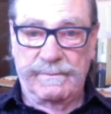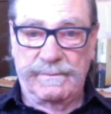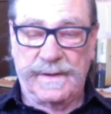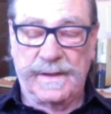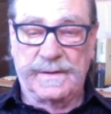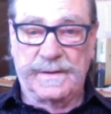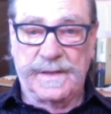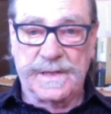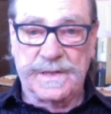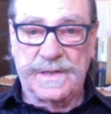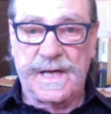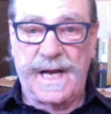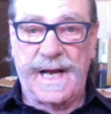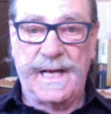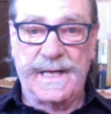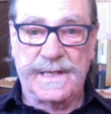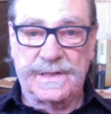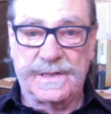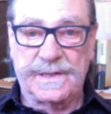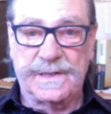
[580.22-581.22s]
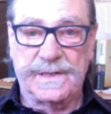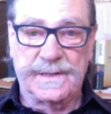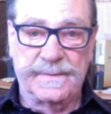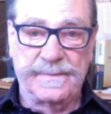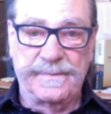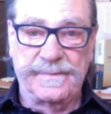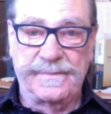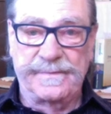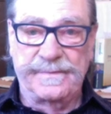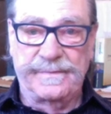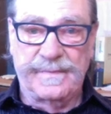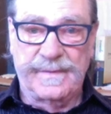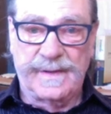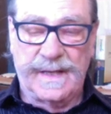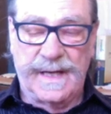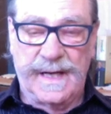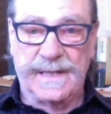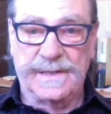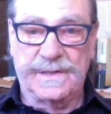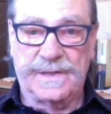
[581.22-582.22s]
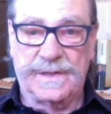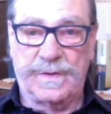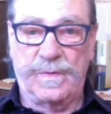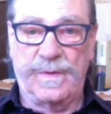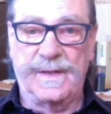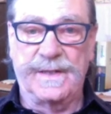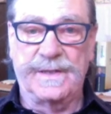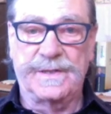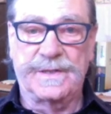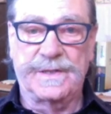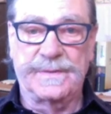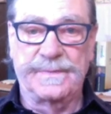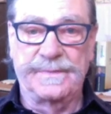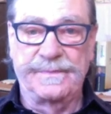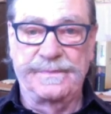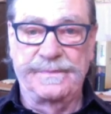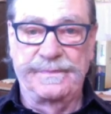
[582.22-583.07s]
that this has consequence